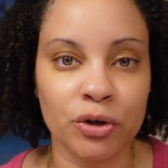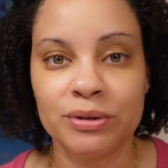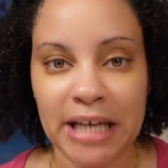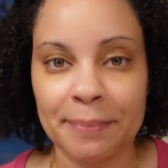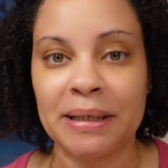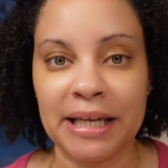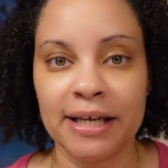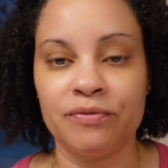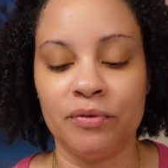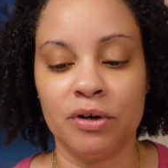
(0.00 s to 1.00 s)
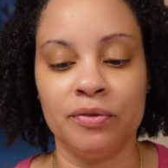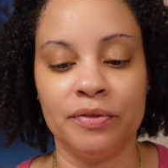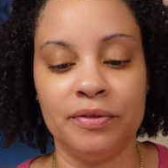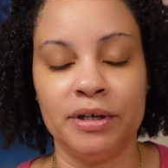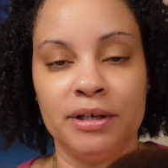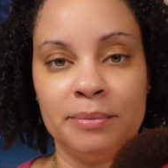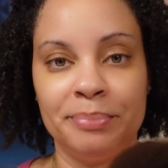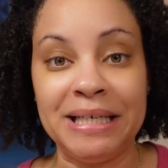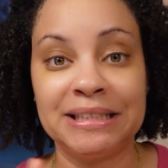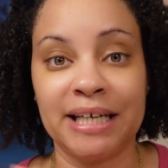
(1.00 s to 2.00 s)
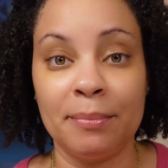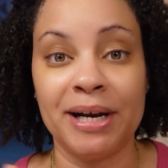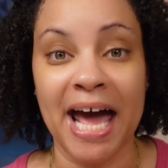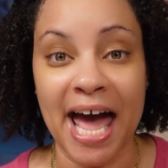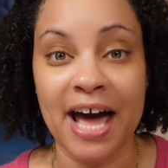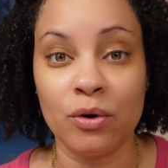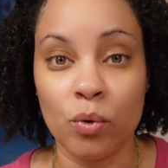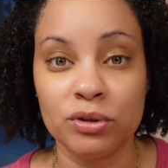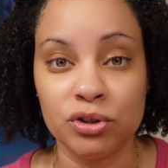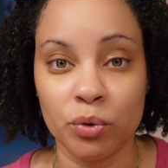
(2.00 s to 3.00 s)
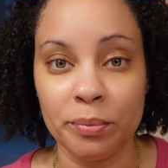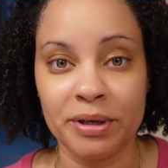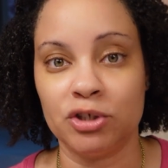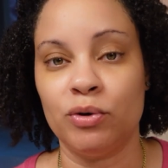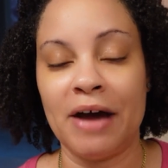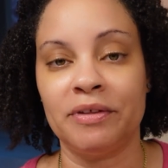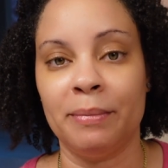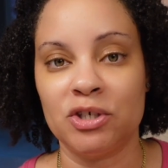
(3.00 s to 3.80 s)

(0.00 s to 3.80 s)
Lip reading: type of length for the piece that I'm gonna add onto it, because you have to make